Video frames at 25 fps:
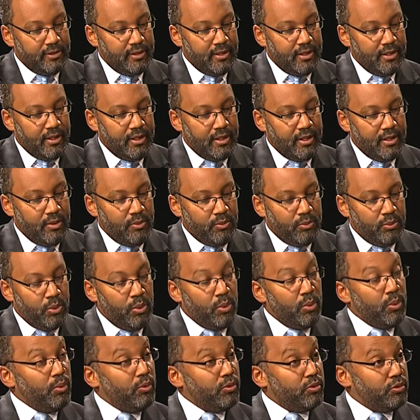uh,
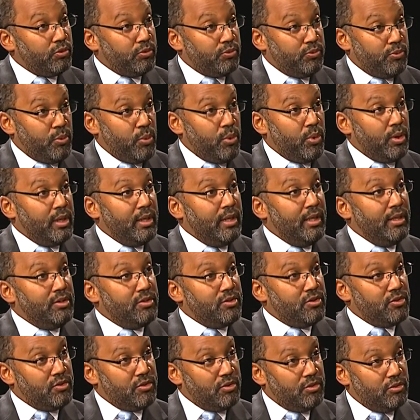rules for
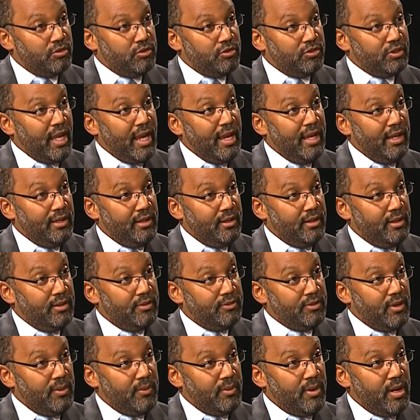each state.
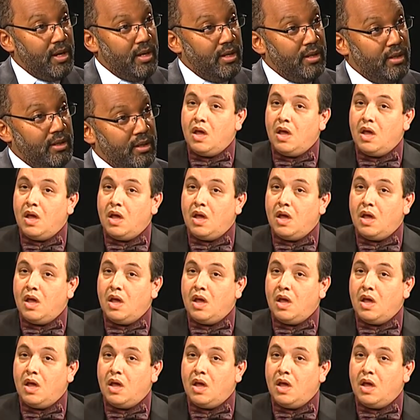Is that right?